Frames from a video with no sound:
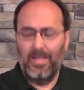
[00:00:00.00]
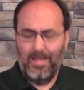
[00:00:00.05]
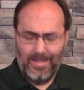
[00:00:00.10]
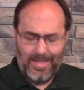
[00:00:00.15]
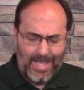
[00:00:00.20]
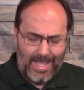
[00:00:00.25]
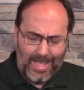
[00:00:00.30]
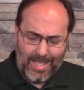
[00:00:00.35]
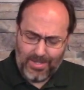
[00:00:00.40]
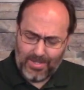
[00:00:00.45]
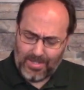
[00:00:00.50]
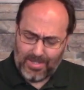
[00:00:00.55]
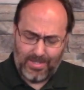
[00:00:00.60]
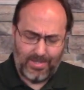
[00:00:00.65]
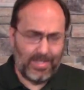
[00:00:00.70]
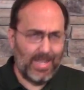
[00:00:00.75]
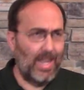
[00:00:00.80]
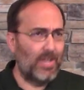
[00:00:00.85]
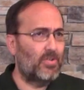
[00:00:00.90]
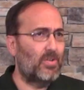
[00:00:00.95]

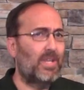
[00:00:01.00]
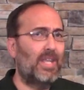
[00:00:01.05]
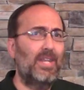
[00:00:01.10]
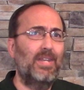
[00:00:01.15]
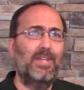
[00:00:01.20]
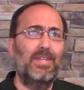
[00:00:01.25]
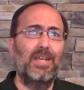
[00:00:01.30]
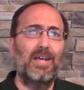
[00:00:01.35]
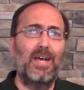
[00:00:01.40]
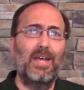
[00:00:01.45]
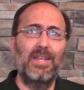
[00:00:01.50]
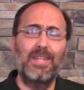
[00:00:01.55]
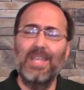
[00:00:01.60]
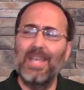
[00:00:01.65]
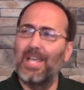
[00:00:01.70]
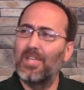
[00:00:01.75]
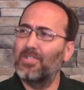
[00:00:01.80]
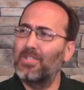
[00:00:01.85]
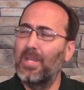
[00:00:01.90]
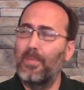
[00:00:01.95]
Yes, things are getting done.
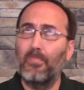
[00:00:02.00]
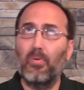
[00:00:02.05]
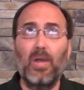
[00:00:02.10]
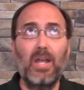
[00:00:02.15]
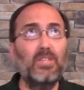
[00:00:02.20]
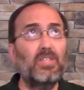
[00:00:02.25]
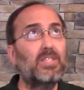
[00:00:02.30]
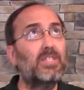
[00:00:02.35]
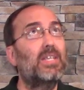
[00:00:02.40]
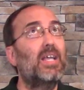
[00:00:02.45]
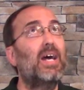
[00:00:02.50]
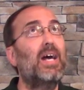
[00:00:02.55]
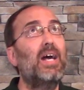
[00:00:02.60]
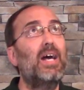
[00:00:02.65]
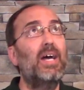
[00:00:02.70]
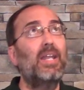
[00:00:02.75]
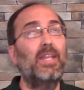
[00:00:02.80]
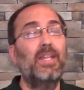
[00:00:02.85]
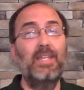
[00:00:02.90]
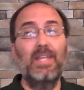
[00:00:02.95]
Yes, he praises
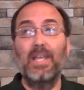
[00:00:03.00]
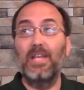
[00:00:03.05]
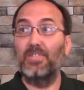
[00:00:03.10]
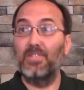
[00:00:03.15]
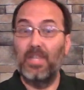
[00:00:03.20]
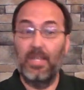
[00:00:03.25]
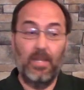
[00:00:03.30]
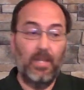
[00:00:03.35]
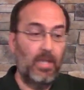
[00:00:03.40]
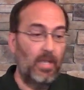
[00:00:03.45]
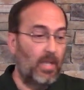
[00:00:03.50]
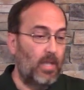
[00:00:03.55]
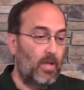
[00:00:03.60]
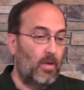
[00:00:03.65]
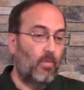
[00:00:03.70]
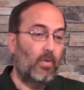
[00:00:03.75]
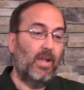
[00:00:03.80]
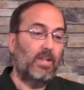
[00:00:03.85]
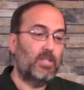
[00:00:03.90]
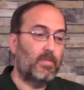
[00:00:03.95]
God. And yes, he
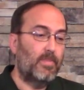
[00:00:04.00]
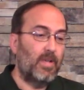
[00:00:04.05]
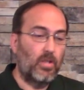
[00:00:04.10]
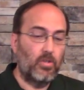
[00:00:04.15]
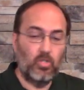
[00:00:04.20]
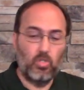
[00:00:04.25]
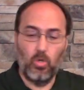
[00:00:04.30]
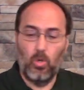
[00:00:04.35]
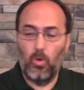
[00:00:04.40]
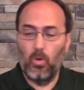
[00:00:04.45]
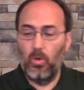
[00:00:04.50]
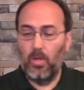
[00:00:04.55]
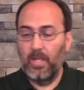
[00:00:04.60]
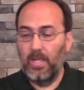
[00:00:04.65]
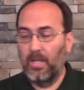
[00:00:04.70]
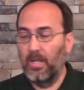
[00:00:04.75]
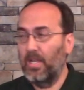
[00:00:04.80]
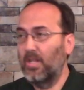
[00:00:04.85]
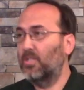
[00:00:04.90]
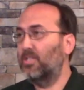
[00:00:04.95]
writes about
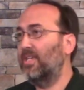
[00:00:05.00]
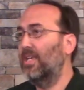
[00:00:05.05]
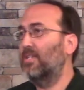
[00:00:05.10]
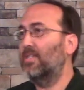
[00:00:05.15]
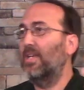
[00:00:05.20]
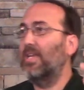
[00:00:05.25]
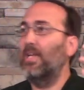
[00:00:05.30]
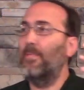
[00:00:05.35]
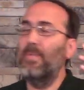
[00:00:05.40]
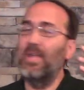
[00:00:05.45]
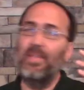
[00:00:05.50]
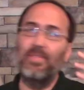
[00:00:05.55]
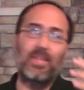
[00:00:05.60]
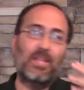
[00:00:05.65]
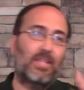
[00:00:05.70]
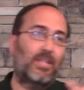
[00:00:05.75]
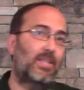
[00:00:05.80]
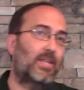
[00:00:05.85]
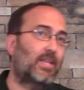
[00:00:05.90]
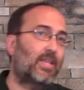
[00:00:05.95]
joy. And he says, hey, man,
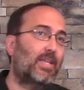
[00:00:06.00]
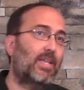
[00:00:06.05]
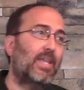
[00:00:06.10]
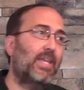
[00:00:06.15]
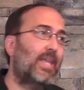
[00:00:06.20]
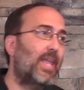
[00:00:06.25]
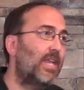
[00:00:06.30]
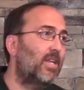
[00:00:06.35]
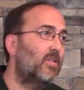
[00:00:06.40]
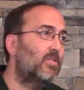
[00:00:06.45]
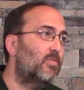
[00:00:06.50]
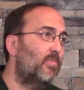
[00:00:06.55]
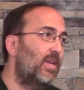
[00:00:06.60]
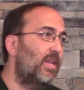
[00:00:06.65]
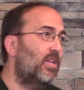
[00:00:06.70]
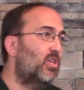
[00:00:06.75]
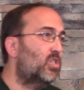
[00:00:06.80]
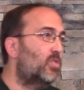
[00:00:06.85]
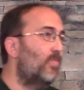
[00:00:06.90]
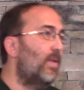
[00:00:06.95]
the kingdom's
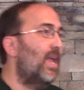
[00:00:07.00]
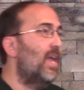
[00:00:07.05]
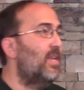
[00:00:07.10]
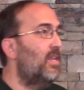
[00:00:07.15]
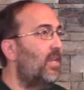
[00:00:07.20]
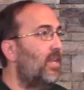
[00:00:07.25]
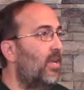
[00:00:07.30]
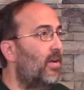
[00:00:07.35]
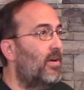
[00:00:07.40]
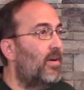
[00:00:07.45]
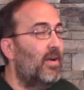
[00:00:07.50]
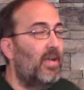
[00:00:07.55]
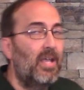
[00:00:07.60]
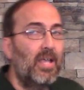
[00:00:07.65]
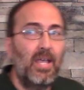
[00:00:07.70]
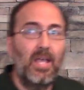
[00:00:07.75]
being expanded here.